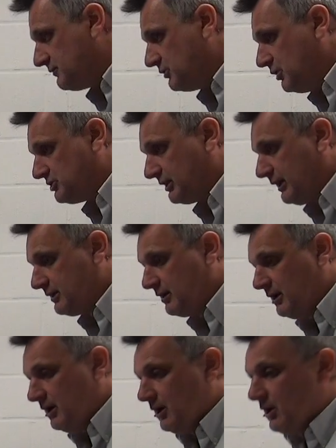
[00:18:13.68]
of using it
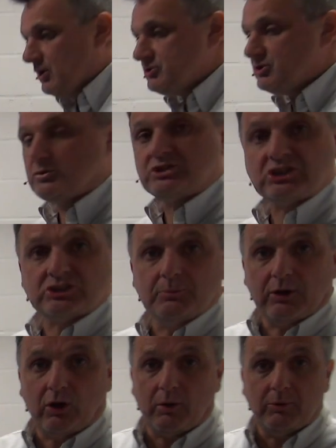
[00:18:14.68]
to do
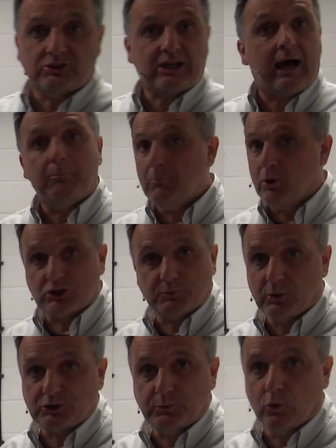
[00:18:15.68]
system alignment and
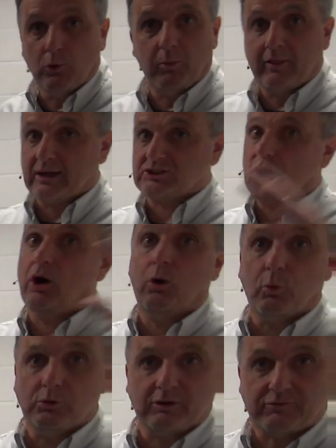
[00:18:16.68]
much, much more. But that's a
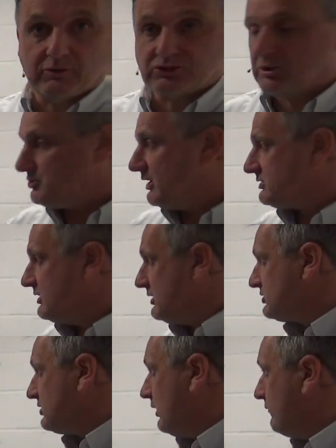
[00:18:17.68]
whole different subject in
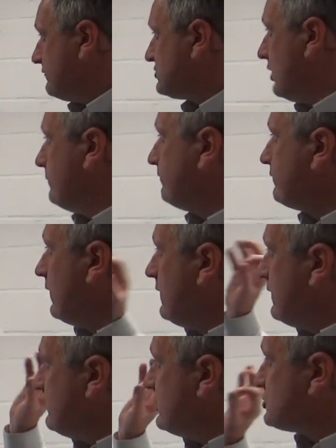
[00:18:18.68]
itself. So
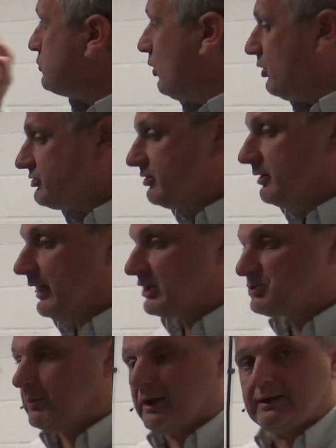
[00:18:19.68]
this was
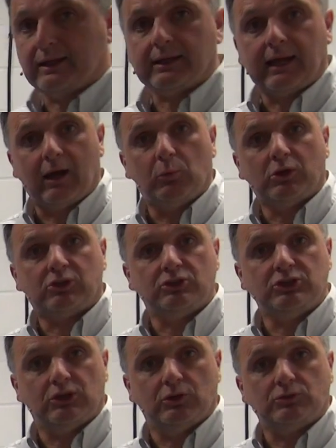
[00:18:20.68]
explaining how we
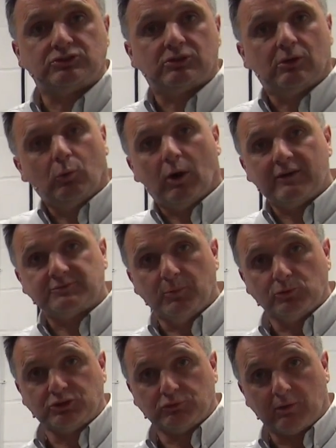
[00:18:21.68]
could use Waves
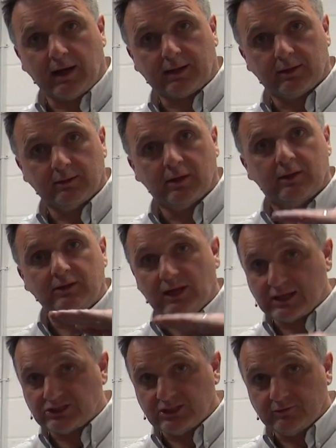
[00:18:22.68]
Multi-Rack
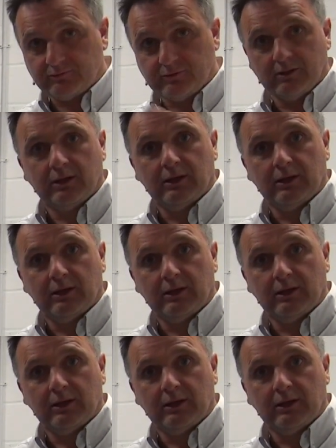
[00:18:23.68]
native